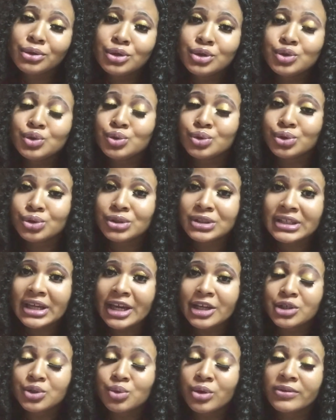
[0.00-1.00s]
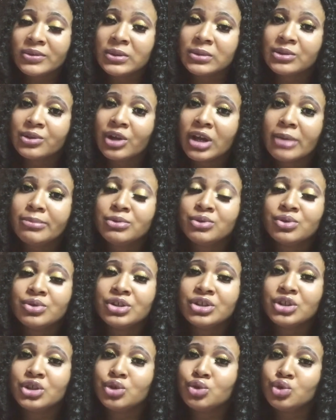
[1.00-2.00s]
to those guys who have subscribed to
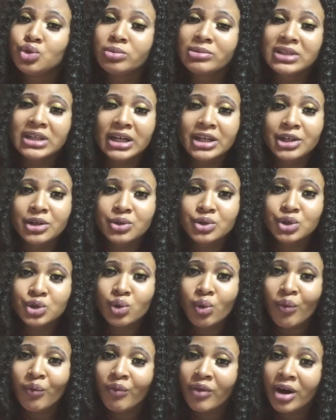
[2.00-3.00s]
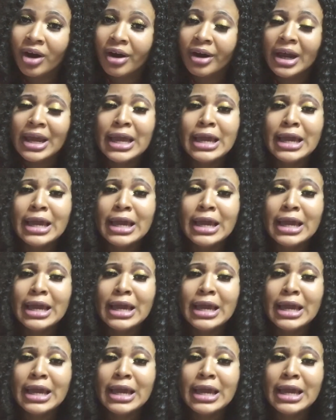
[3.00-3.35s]
this YouTube channel so far.